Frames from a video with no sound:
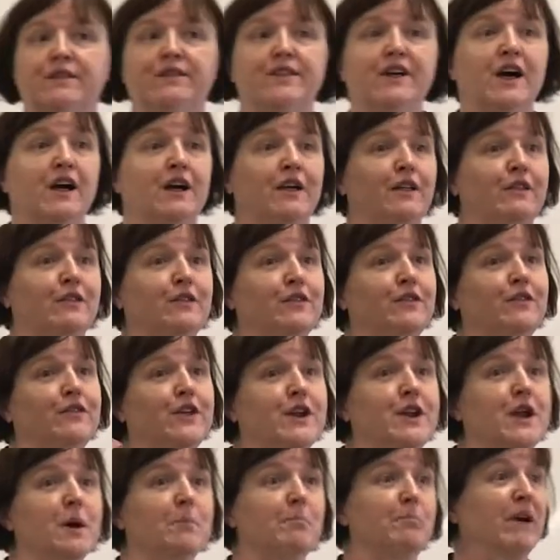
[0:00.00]
that
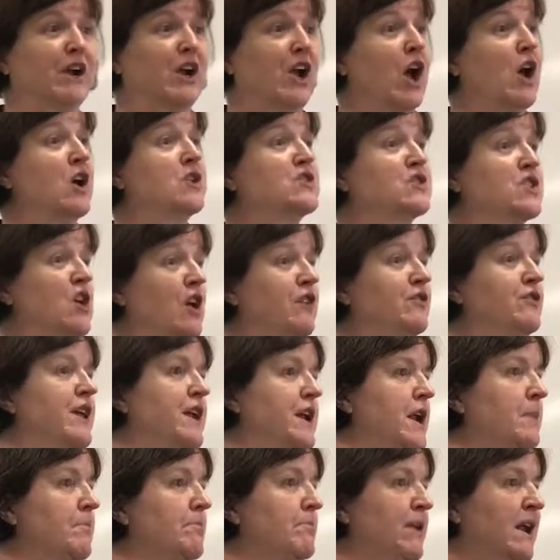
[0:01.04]
the number goes on the
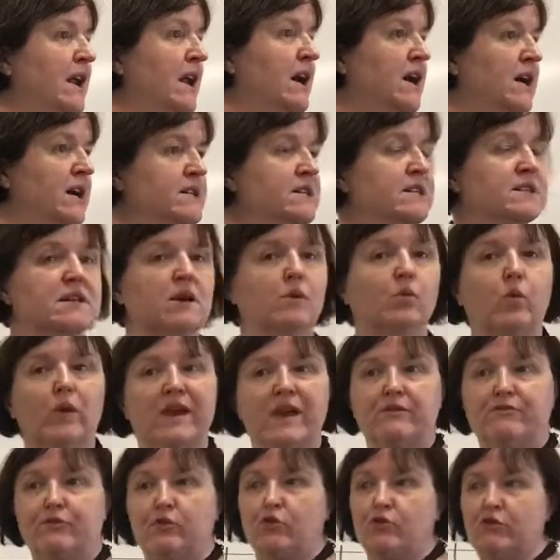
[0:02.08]
number line. So
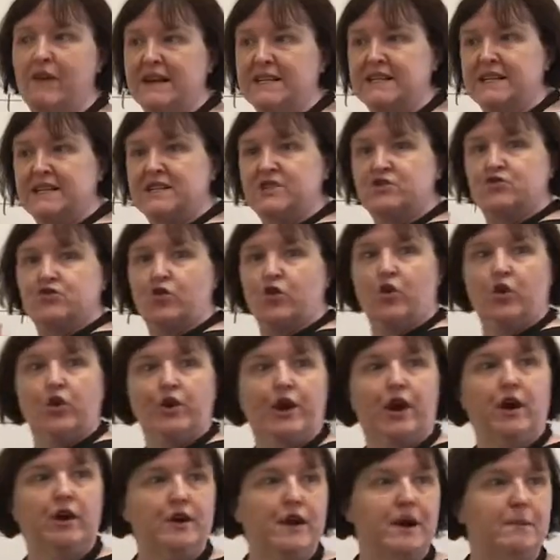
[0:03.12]
we've already
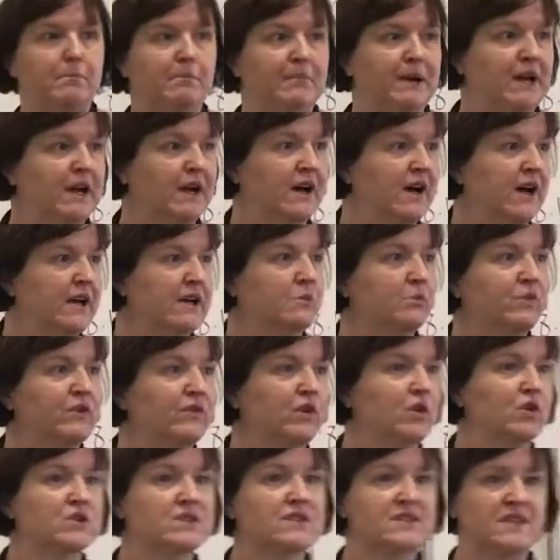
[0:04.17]
drawn our number line and
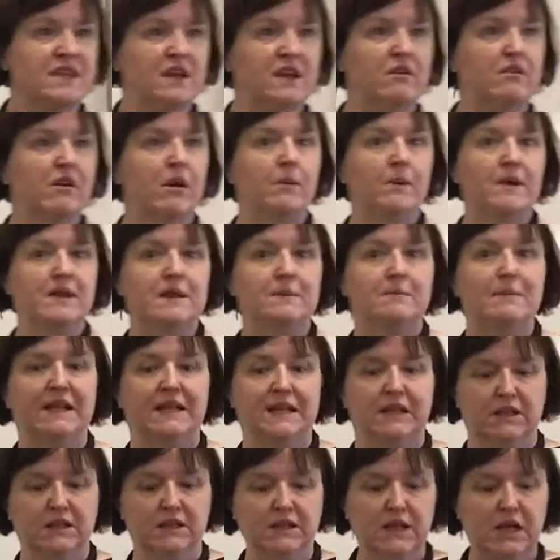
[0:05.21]
we've got 0 in the
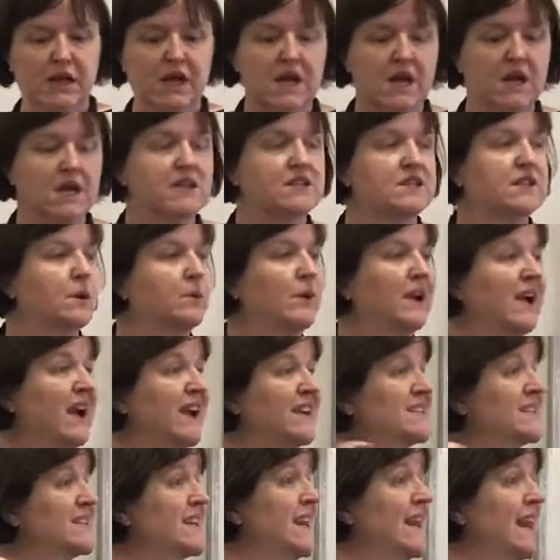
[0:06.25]
middle. So we're
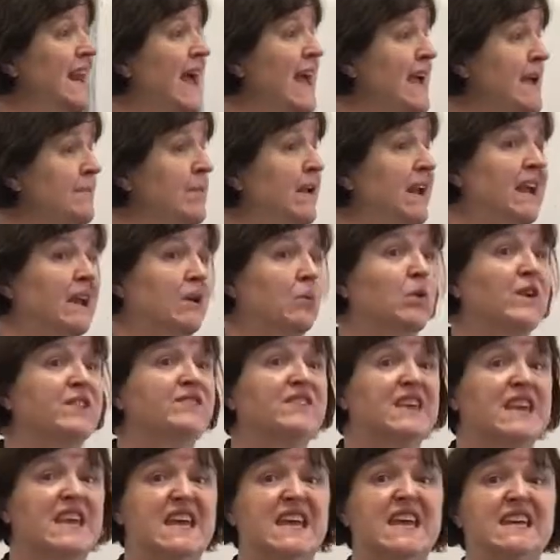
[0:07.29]
going to label it
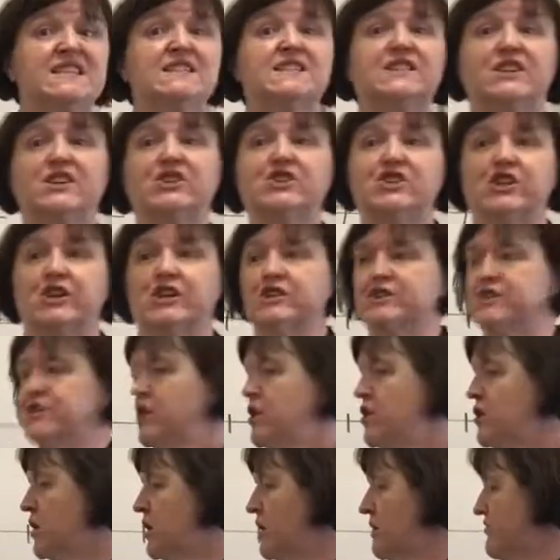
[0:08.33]
with the integers.
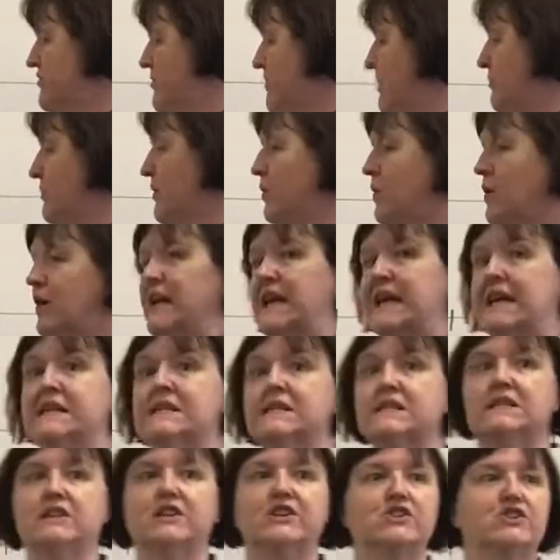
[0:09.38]
Who can remember what
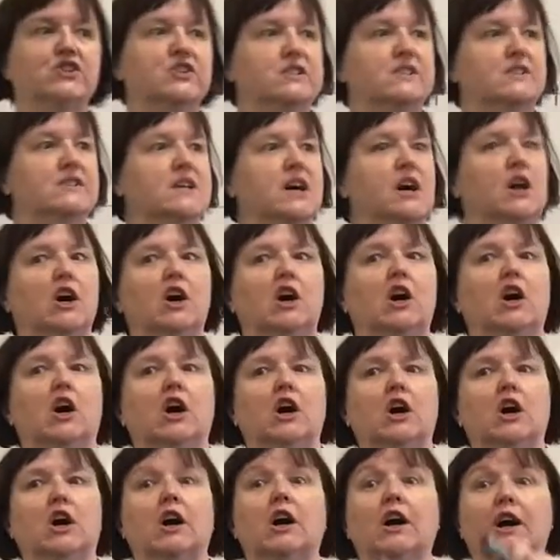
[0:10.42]
integers are?
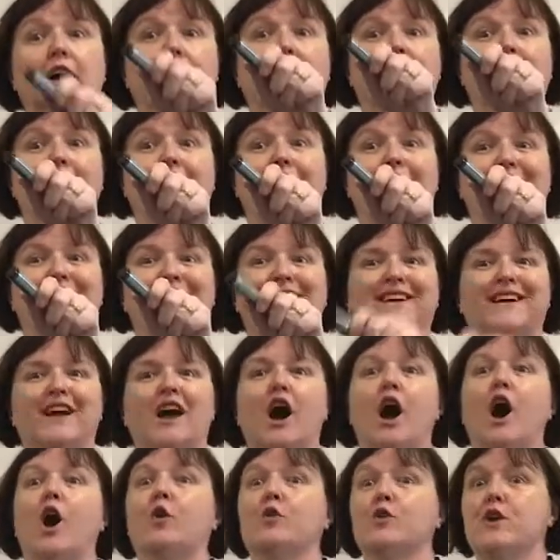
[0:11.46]

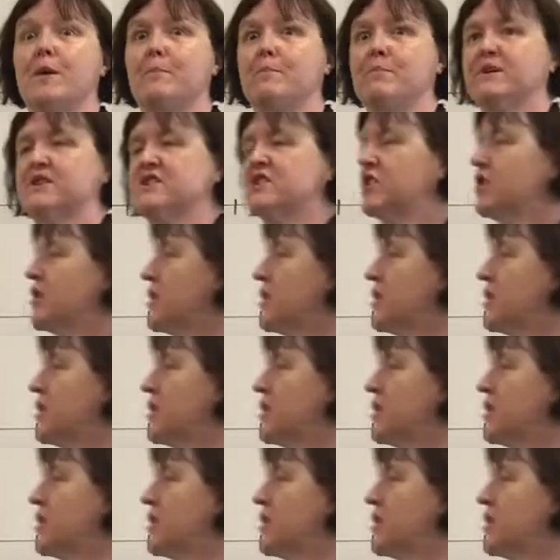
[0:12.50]
Whole numbers,